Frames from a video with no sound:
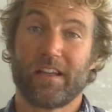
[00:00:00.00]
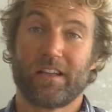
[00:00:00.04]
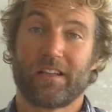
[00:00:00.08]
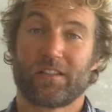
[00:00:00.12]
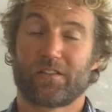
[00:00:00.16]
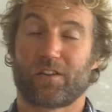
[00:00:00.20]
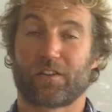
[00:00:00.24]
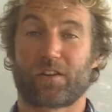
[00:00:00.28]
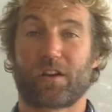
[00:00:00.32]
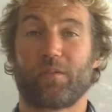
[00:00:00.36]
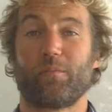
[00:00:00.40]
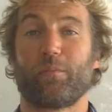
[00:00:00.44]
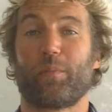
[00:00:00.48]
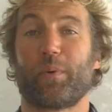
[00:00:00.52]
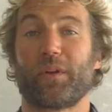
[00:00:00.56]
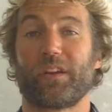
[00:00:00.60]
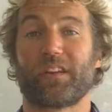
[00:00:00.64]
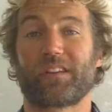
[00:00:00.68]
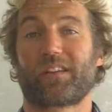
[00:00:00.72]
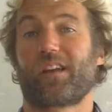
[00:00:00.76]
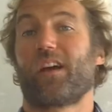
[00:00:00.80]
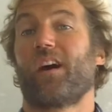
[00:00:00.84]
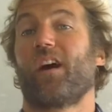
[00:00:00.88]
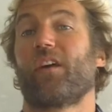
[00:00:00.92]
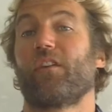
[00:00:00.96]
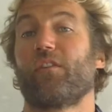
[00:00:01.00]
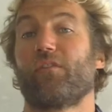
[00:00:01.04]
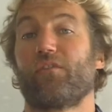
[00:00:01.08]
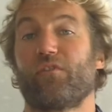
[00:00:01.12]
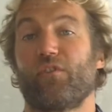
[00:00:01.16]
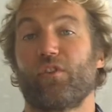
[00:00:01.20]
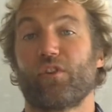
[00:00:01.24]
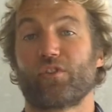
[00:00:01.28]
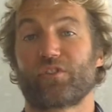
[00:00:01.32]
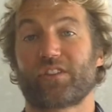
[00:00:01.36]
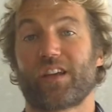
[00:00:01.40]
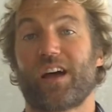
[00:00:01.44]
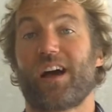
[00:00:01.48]
So companies can't
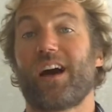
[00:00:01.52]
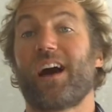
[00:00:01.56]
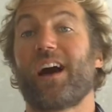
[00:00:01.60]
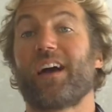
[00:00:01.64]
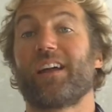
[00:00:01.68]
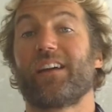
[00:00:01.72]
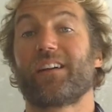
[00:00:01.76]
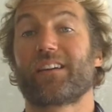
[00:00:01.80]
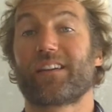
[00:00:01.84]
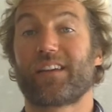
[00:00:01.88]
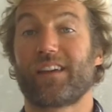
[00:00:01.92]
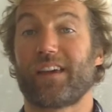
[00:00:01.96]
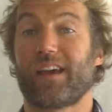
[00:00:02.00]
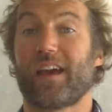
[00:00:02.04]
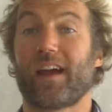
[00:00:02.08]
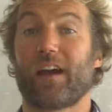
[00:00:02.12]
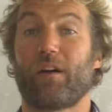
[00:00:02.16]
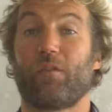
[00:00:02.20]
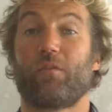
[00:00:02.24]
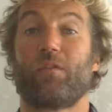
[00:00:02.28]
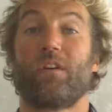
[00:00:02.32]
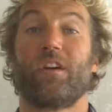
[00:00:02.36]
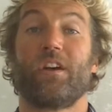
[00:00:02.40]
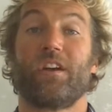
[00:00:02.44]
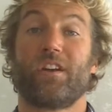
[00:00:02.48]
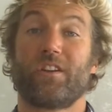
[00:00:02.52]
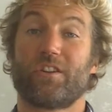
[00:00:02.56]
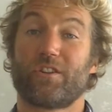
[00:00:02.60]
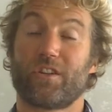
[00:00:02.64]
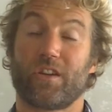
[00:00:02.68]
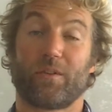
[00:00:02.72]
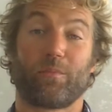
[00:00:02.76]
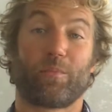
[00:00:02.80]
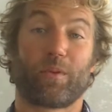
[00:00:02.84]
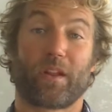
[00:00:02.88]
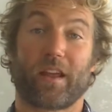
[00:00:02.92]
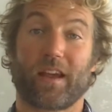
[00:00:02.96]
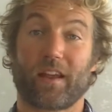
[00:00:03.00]
afford to hire kit out
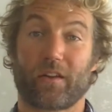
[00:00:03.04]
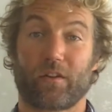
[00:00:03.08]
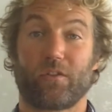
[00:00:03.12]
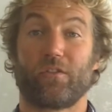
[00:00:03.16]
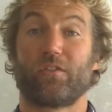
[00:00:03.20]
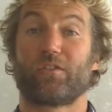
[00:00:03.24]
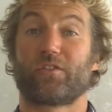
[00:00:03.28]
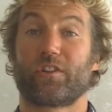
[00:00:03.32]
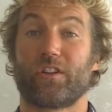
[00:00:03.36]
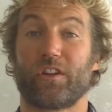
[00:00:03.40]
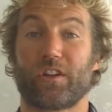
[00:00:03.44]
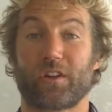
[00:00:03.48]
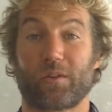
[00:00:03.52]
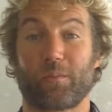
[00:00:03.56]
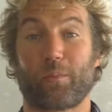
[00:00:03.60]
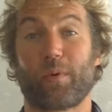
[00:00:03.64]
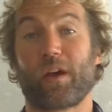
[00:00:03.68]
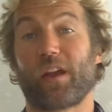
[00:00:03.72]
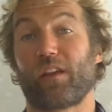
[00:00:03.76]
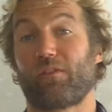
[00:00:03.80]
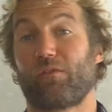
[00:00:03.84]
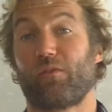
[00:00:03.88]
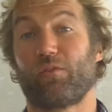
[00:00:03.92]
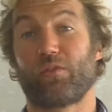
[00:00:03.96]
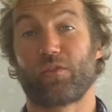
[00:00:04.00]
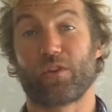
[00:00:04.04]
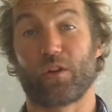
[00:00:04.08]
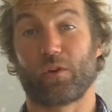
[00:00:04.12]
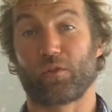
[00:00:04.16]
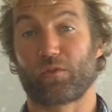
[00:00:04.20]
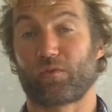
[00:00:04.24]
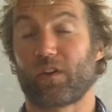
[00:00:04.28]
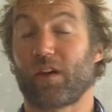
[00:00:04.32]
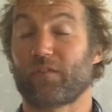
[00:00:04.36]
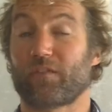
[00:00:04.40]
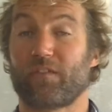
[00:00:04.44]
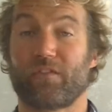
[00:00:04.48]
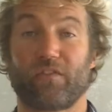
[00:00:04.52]
cheaply at all. So you're going to pay through the
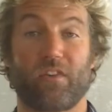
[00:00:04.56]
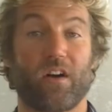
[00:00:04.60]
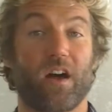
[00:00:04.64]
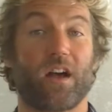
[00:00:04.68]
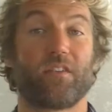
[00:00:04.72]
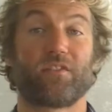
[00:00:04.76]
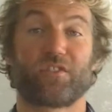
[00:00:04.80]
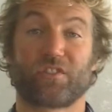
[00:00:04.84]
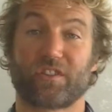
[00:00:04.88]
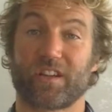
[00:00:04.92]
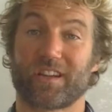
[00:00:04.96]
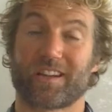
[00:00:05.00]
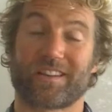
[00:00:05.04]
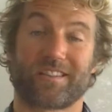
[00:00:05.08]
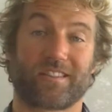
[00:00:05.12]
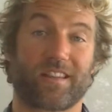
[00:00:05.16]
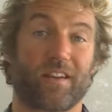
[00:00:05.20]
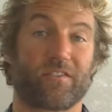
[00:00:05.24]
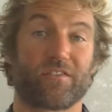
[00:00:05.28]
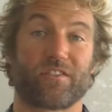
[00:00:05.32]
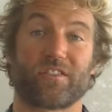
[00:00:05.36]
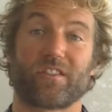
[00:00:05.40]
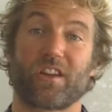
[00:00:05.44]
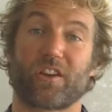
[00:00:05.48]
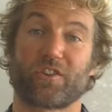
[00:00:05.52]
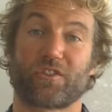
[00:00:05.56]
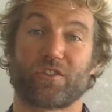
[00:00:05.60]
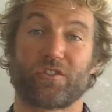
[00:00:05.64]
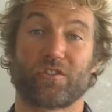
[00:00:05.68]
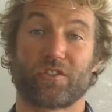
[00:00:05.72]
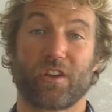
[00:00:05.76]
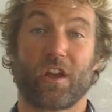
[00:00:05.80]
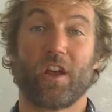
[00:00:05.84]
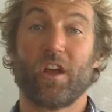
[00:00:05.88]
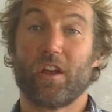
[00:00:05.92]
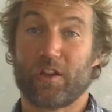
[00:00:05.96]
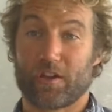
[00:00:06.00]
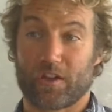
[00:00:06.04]
nose after five, six, seven
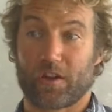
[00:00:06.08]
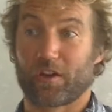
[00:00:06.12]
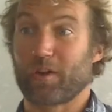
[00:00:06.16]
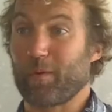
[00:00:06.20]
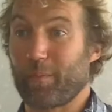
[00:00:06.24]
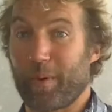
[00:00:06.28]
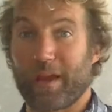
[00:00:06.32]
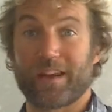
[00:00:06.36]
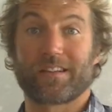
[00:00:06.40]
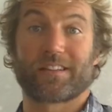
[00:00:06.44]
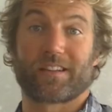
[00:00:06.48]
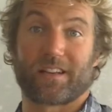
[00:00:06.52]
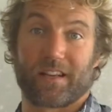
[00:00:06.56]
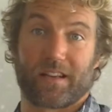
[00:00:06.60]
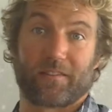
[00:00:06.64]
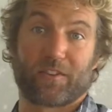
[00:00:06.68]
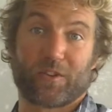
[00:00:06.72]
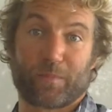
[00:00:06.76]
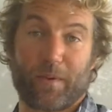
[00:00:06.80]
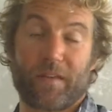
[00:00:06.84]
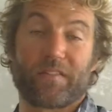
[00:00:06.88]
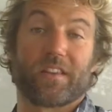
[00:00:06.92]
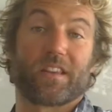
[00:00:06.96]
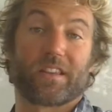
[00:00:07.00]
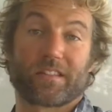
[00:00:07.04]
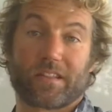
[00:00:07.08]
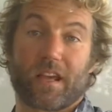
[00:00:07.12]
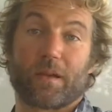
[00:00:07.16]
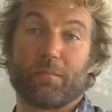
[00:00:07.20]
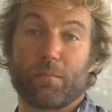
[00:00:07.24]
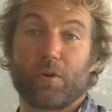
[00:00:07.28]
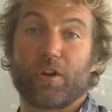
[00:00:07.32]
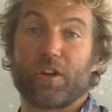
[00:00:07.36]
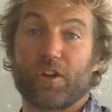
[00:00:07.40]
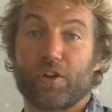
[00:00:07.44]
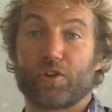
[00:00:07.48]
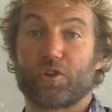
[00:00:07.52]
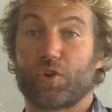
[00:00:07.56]
sessions. You're going to basically have spent the same
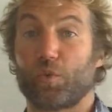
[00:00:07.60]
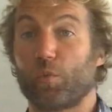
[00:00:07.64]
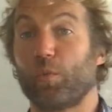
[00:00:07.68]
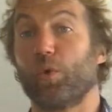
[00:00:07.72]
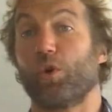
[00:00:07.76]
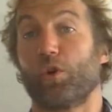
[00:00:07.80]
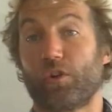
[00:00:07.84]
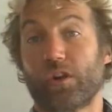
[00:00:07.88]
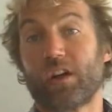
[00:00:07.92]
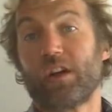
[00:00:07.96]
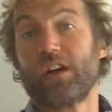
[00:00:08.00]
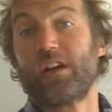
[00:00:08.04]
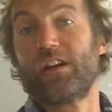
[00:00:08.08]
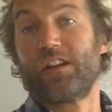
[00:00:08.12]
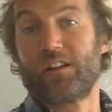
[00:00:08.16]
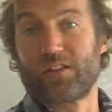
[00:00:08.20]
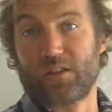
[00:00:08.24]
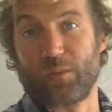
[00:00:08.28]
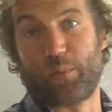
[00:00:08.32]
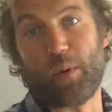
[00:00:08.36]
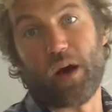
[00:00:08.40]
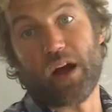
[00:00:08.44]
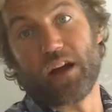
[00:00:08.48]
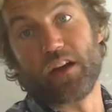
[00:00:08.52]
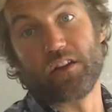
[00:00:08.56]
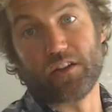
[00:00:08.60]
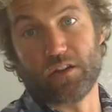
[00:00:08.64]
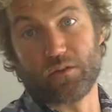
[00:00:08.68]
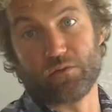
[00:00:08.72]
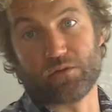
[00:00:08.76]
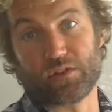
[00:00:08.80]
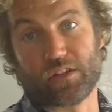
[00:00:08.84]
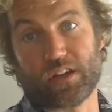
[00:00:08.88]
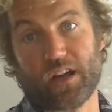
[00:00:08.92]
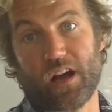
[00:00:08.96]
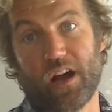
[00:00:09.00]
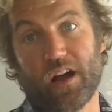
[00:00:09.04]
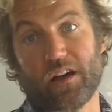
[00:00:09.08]
money as you would to buy a
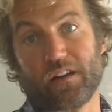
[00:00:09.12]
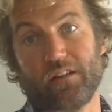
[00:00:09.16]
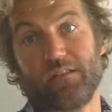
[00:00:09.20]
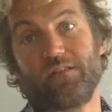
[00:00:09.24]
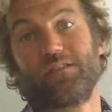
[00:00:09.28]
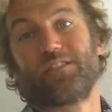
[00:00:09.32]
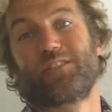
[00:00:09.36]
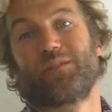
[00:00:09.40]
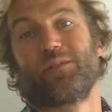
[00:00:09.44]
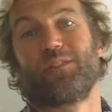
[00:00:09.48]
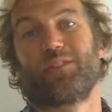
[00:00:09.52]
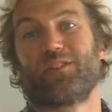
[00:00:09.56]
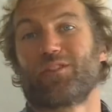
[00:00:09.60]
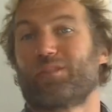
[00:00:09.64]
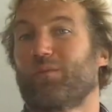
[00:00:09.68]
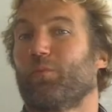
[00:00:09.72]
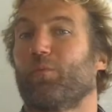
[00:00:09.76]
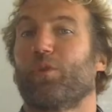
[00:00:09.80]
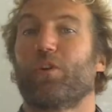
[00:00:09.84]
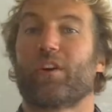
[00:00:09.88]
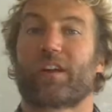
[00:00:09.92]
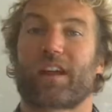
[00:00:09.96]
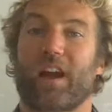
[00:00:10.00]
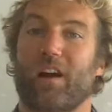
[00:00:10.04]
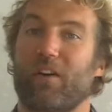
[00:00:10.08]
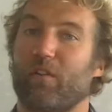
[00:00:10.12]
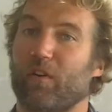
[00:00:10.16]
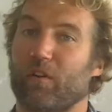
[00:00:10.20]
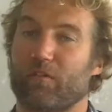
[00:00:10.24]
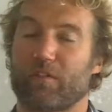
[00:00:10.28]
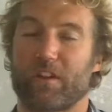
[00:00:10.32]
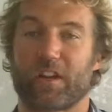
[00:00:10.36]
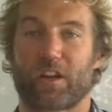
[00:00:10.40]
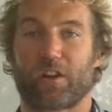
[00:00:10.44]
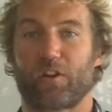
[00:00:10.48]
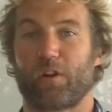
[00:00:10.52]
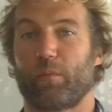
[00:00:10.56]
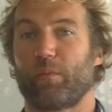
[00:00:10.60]
used kite. So it doesn't work out
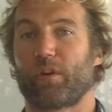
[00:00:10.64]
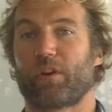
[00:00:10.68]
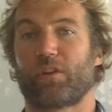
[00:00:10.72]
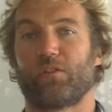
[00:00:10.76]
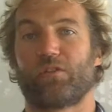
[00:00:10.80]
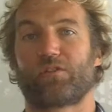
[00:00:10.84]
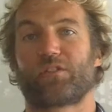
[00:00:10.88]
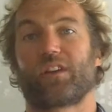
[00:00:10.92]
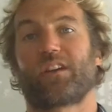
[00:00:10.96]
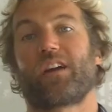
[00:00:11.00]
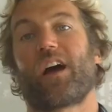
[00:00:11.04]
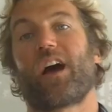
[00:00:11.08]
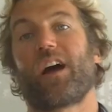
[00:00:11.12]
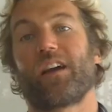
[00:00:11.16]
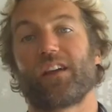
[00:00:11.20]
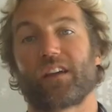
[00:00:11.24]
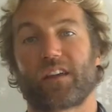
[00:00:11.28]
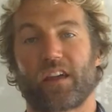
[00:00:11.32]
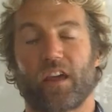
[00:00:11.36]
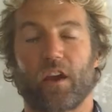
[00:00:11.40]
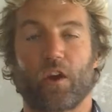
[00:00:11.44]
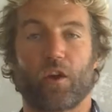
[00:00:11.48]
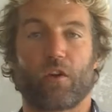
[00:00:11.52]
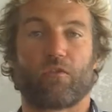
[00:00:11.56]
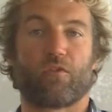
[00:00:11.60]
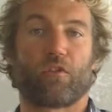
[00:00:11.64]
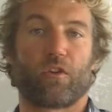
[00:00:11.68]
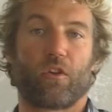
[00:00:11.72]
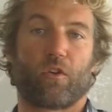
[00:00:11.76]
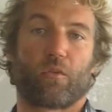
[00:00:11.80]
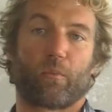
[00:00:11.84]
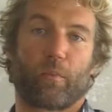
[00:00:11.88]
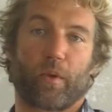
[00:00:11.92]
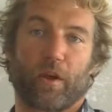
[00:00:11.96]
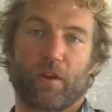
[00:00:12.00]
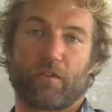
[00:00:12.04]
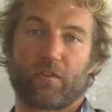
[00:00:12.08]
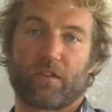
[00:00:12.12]
very economical to hire kit over a
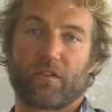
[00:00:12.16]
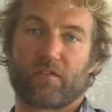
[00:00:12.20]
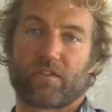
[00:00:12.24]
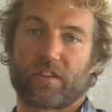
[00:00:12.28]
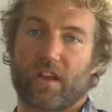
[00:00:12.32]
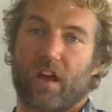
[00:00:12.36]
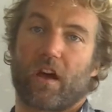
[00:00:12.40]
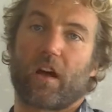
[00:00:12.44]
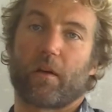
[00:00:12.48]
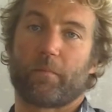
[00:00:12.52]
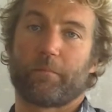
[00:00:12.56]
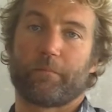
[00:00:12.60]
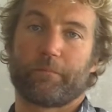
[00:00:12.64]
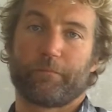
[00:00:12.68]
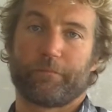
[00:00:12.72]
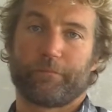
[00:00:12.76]
long period of time.